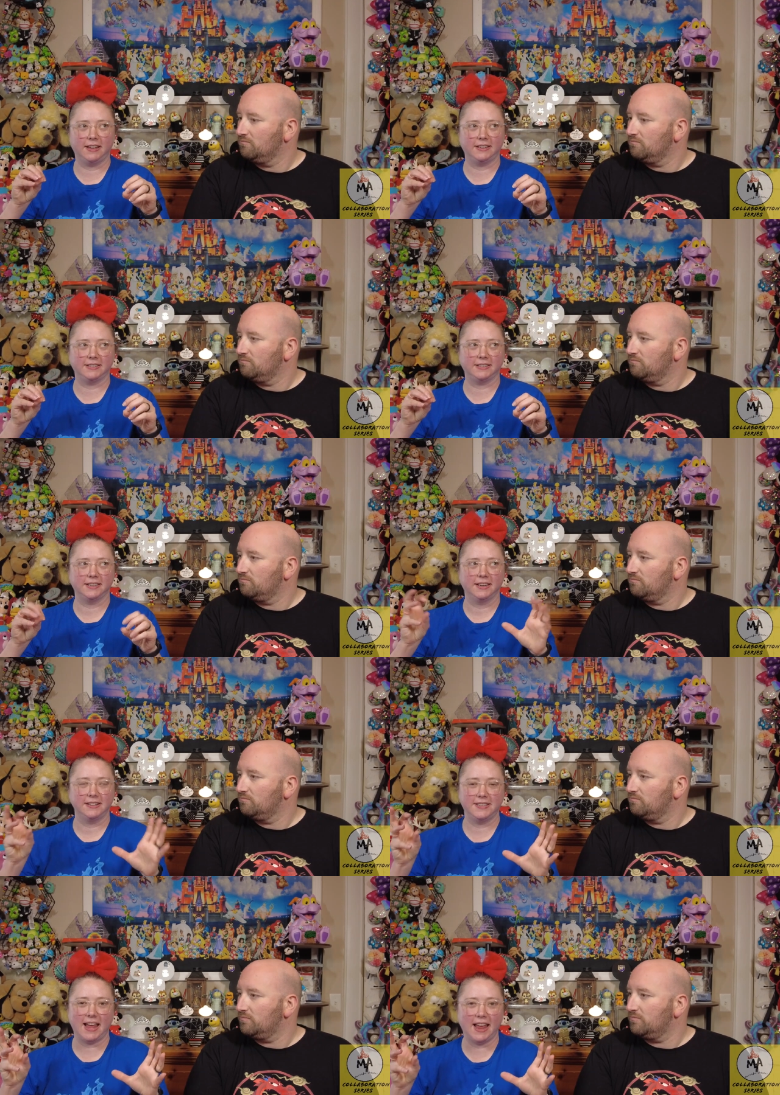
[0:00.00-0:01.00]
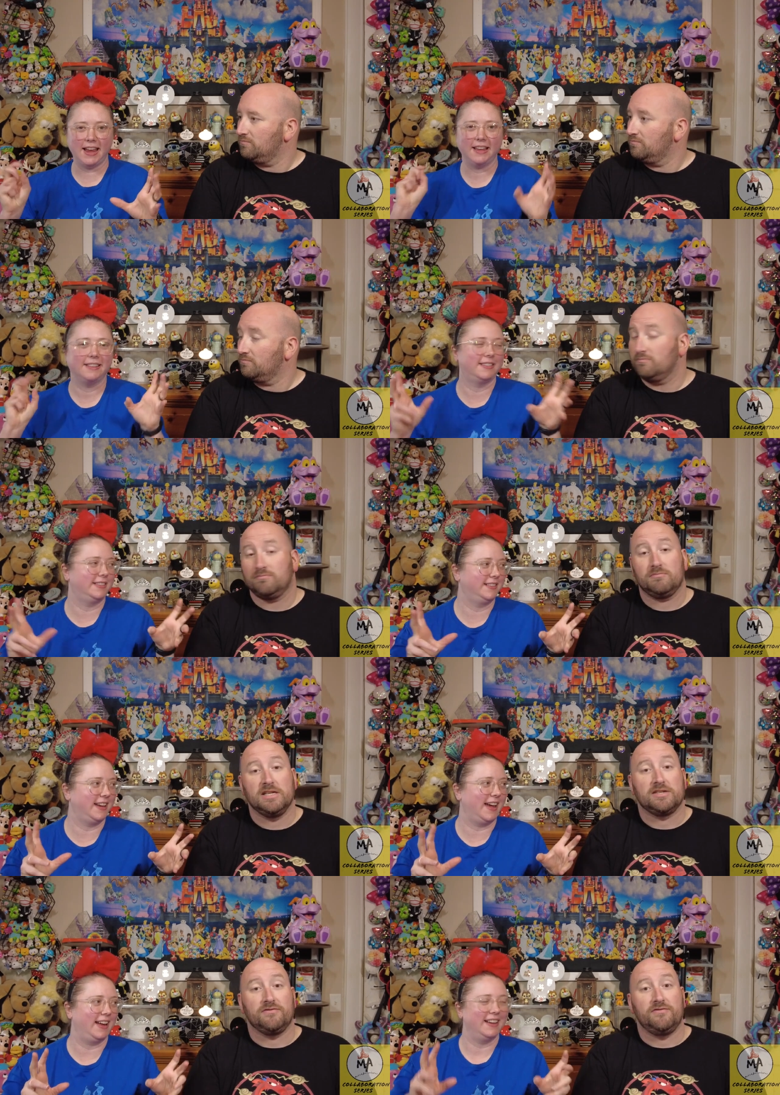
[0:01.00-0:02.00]
Speaker 1: this day
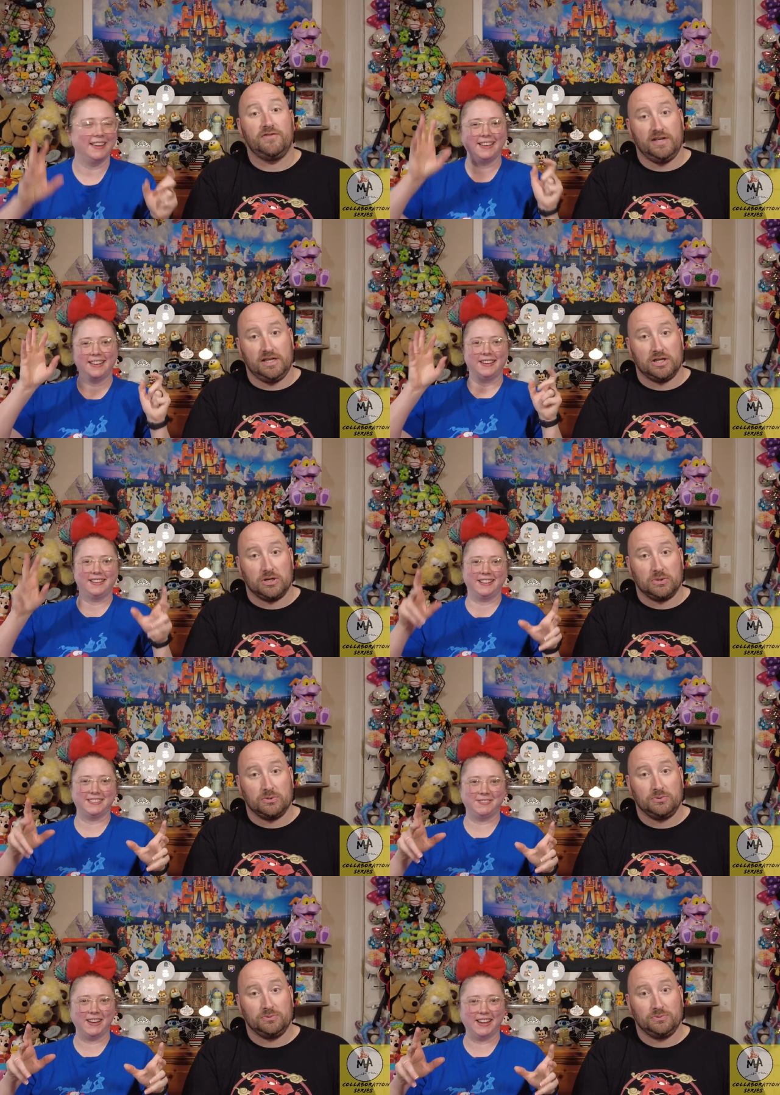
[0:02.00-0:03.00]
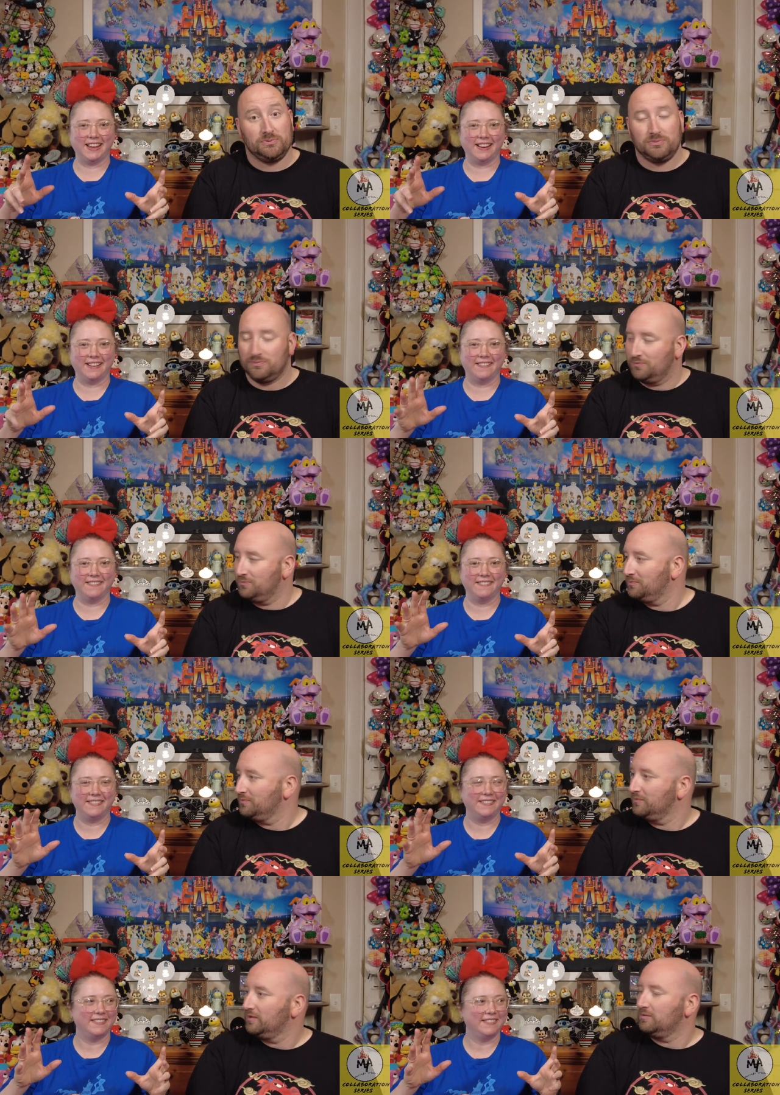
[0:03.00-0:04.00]
day. This video. This video.
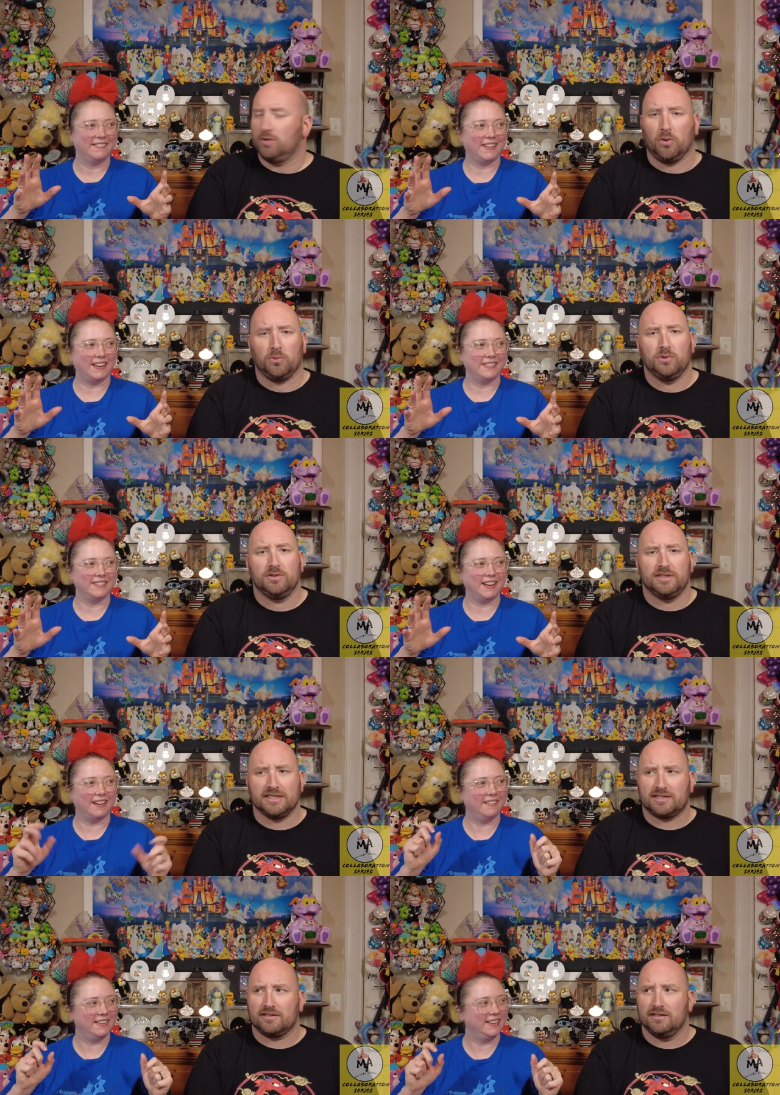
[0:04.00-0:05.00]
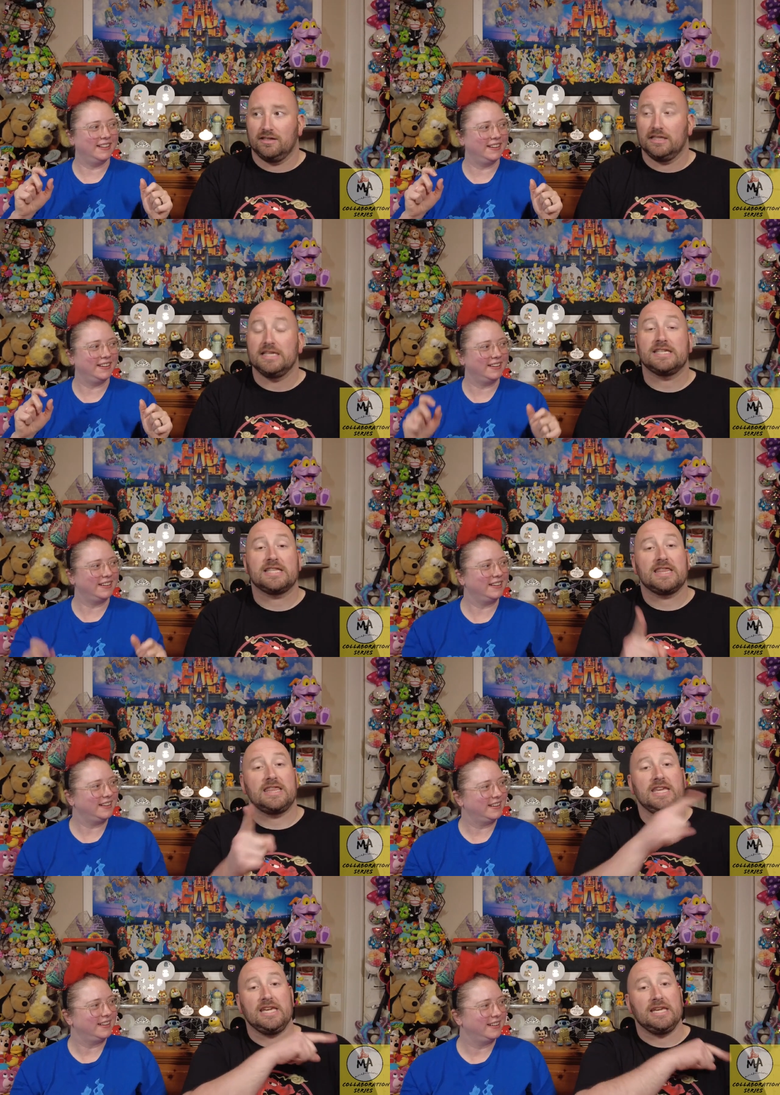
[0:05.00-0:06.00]
No. Well, no. This,
Speaker 2: this
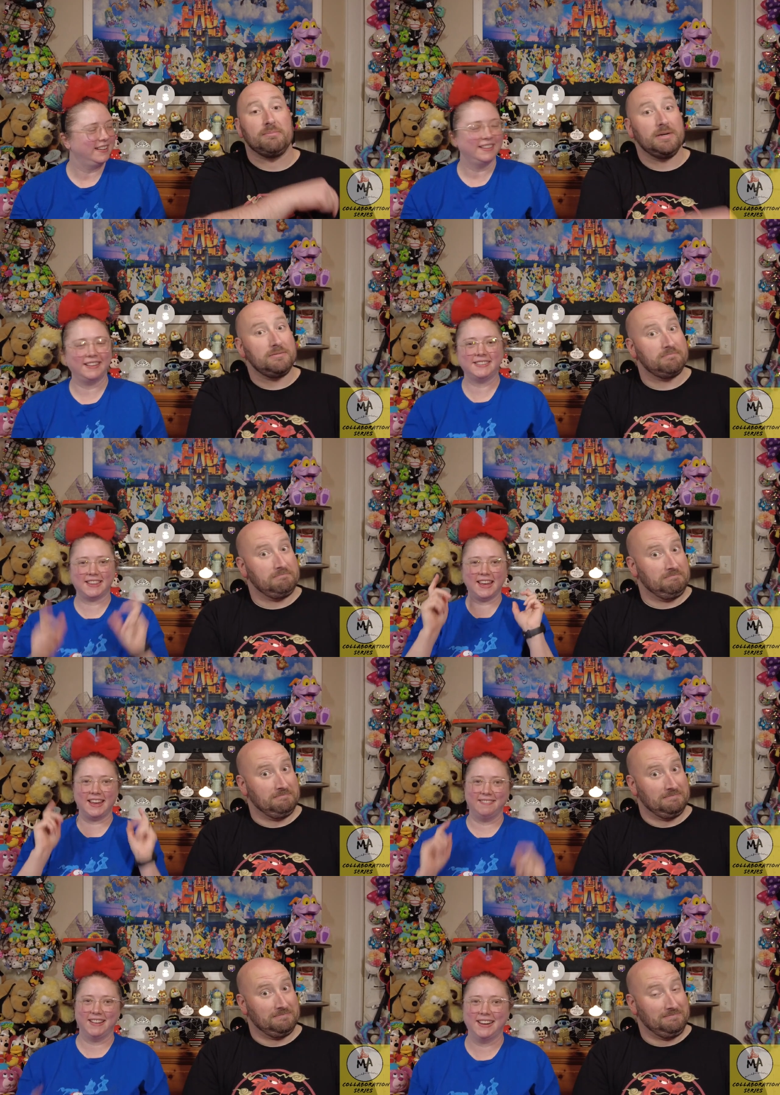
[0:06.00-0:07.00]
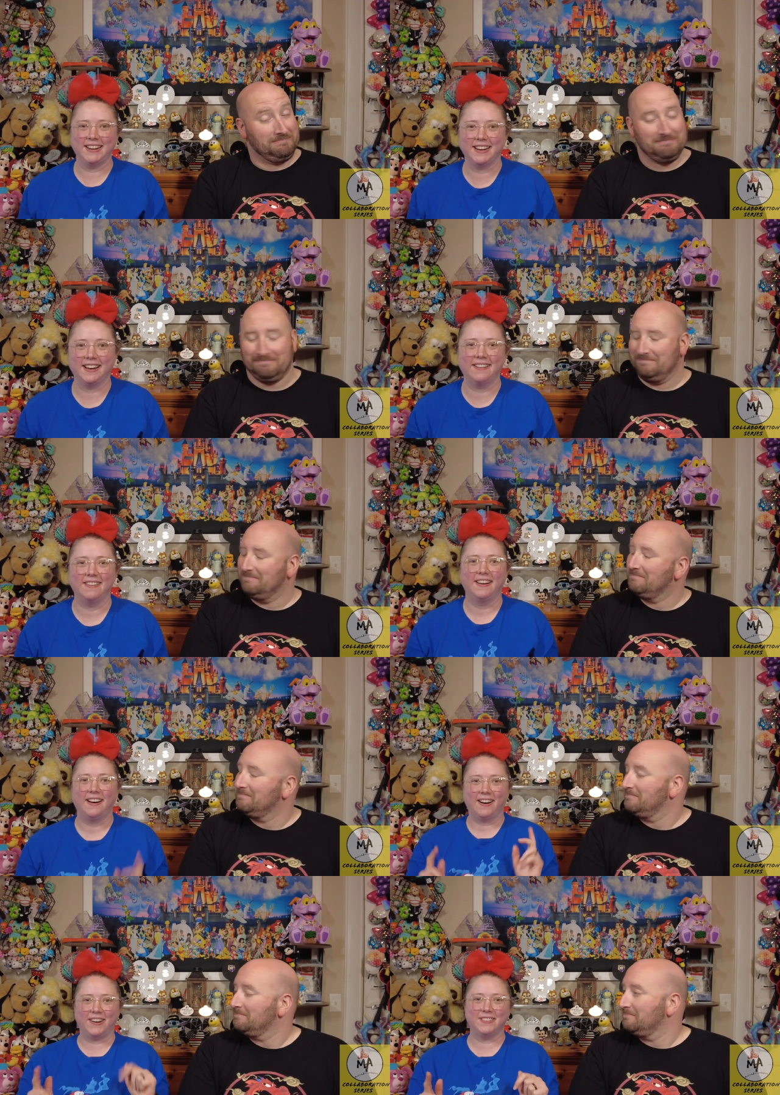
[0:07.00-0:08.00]
theme. This
Speaker 1: theme. There you go.
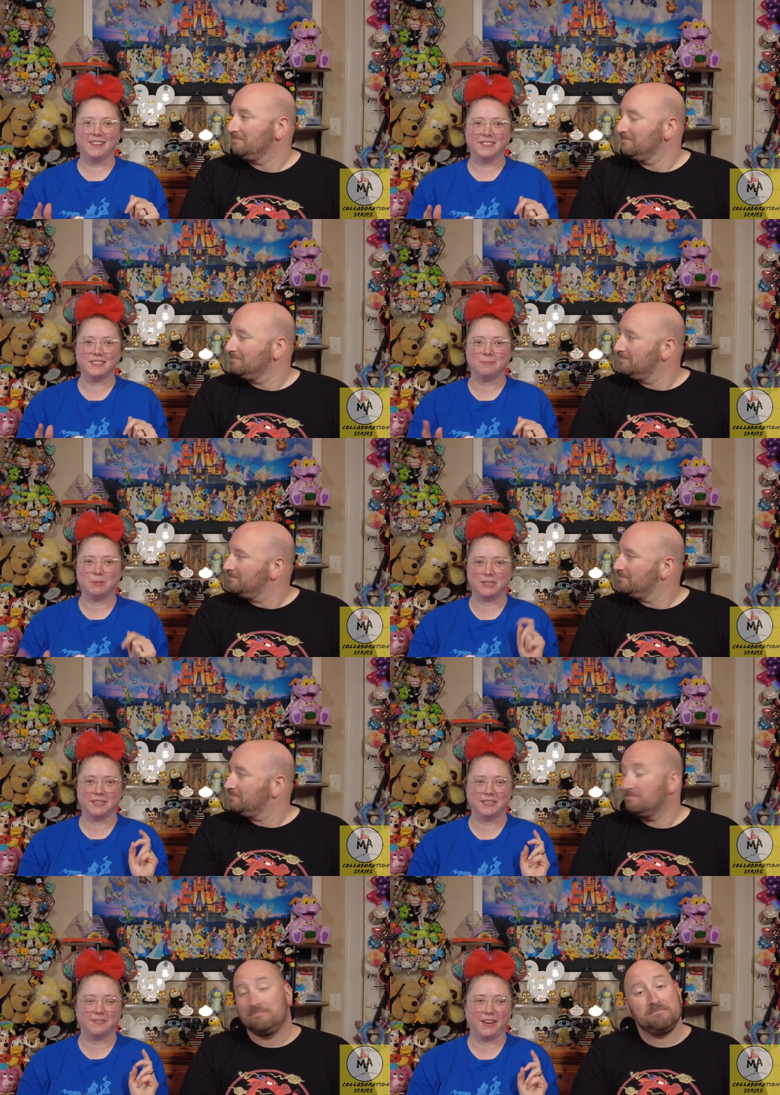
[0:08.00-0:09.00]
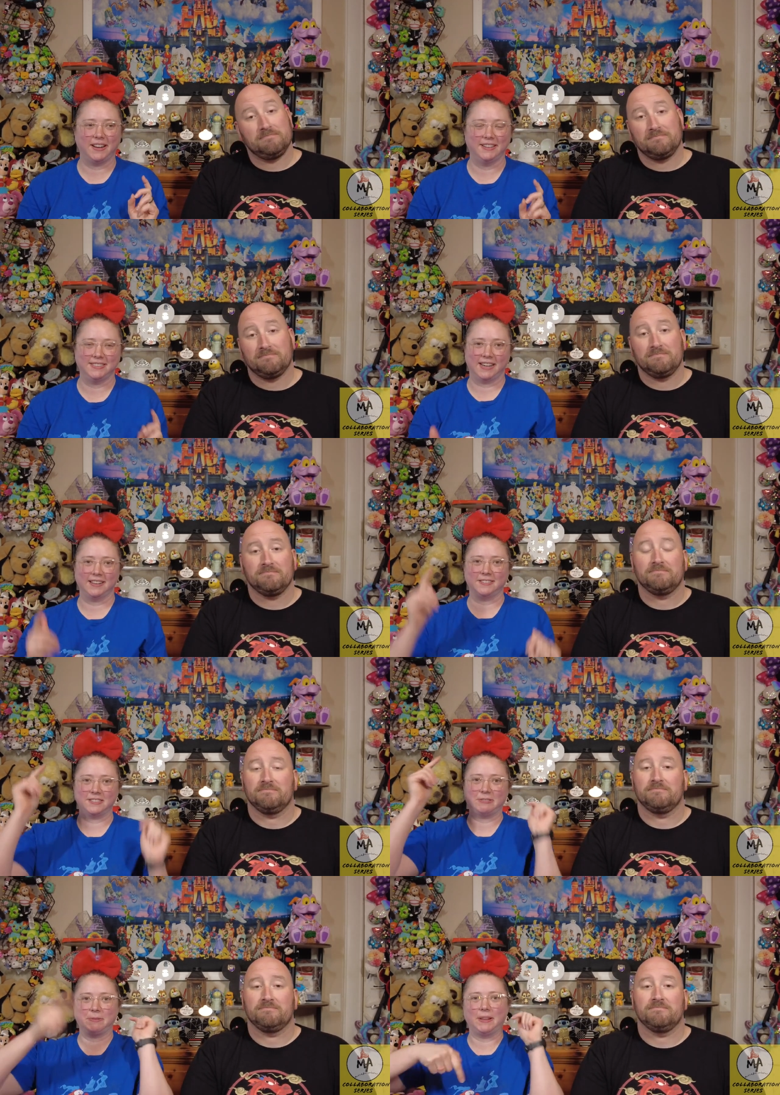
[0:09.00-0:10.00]
All those participating
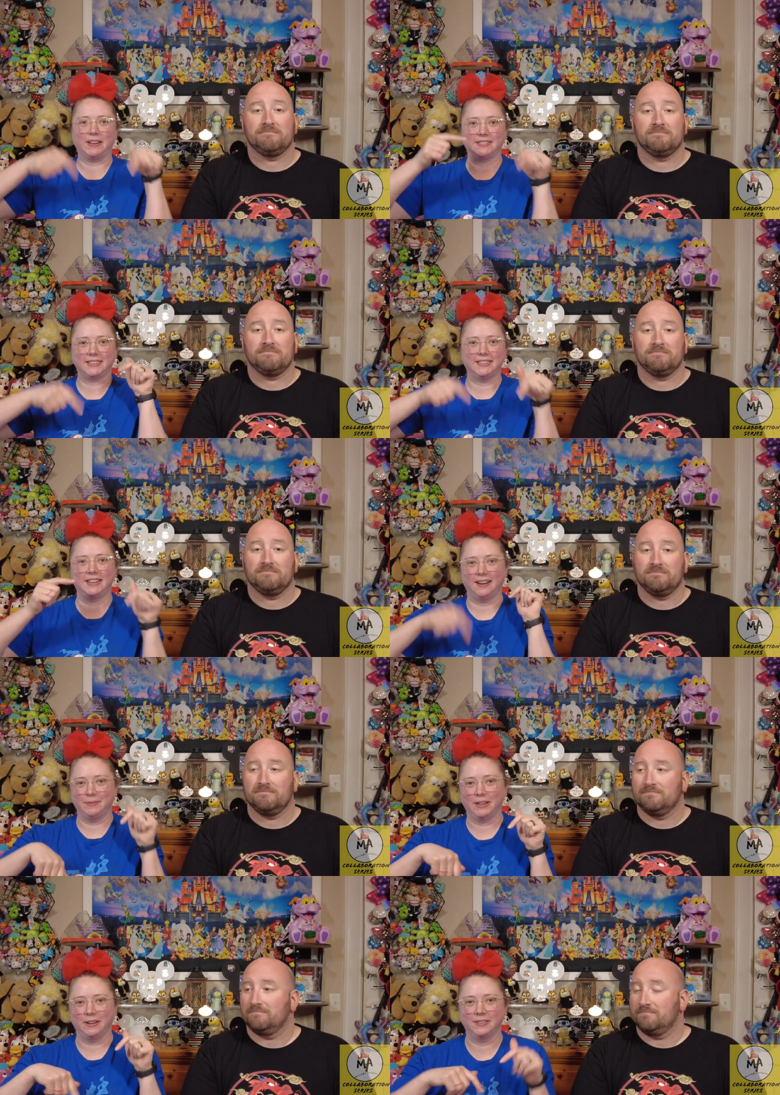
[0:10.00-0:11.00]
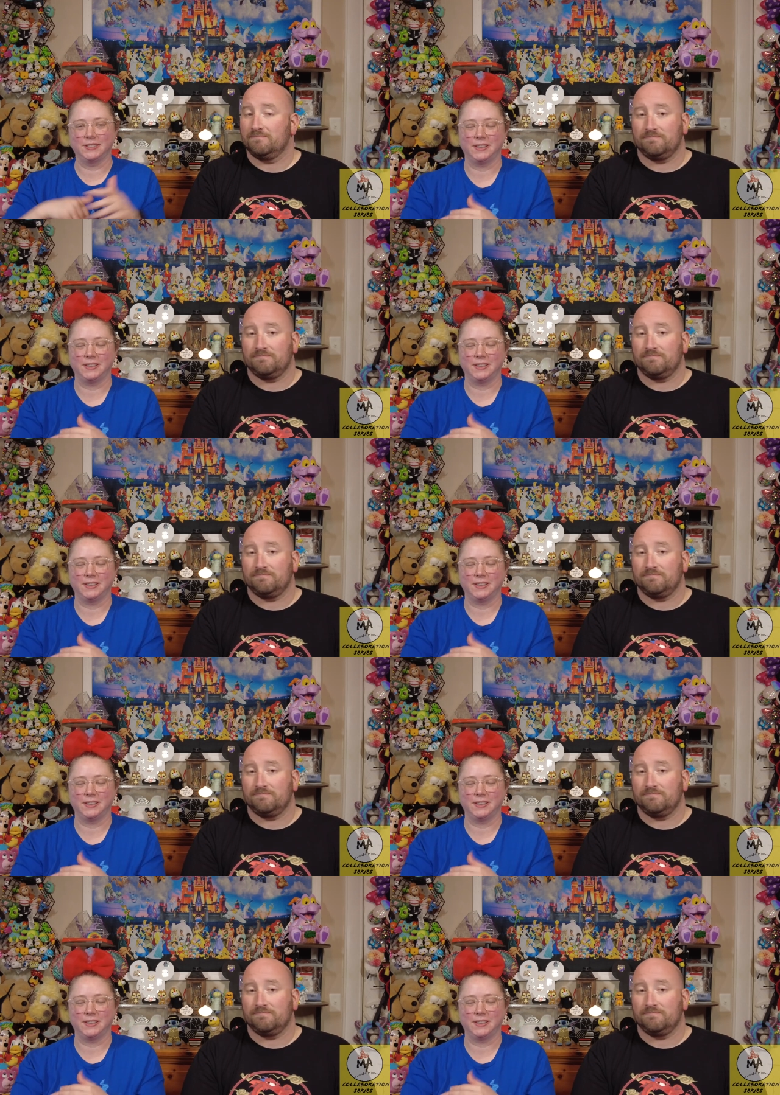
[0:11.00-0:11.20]
channels will be listed down below, so